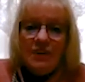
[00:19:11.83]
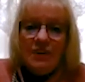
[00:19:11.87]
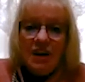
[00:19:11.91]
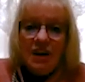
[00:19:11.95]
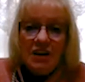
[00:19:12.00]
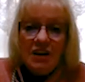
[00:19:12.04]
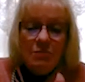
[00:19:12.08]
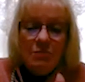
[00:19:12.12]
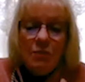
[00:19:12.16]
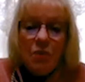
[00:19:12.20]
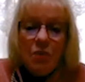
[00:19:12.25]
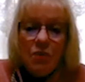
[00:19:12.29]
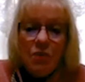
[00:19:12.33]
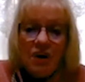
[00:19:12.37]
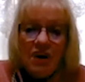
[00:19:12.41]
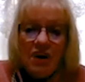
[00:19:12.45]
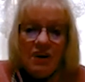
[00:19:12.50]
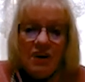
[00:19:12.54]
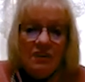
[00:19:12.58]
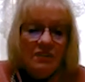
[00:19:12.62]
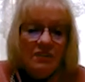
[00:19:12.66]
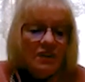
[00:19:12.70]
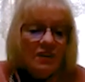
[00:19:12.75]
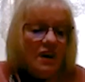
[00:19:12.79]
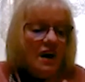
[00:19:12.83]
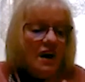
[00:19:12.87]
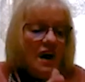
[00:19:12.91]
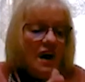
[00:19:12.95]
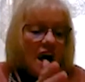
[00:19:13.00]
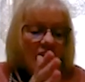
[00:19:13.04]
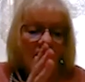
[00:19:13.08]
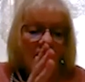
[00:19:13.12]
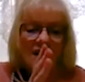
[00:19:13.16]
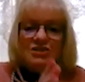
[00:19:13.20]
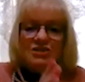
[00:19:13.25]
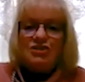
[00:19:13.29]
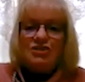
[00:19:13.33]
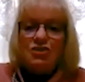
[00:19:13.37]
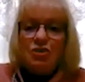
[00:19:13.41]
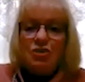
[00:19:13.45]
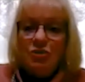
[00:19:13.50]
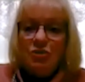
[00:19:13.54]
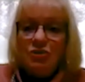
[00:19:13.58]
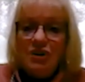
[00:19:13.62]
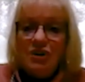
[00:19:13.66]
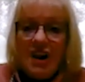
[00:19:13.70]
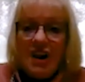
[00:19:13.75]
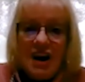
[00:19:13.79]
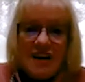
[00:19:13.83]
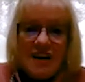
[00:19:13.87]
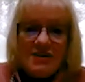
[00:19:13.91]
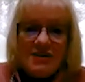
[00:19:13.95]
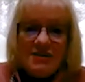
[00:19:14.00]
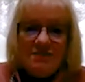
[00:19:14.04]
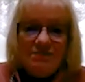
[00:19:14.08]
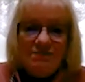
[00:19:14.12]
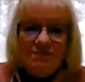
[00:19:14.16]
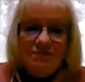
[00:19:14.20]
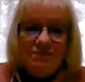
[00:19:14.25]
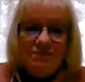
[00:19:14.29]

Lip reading: in the morning, on certain days.